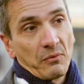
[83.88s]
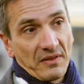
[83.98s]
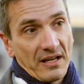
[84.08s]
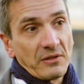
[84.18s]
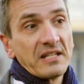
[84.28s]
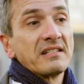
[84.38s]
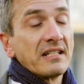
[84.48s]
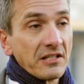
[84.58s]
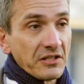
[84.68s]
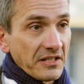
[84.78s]
Without his
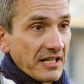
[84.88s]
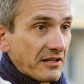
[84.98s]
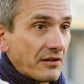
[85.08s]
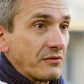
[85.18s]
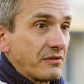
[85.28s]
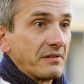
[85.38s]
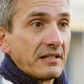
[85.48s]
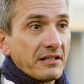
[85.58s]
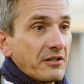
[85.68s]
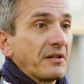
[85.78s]
signature, they don't,
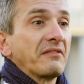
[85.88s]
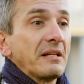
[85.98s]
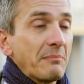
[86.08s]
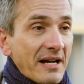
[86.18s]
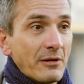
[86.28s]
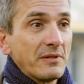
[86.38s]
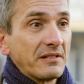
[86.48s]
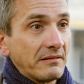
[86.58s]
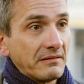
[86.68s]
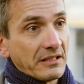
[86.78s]
they don't have any power.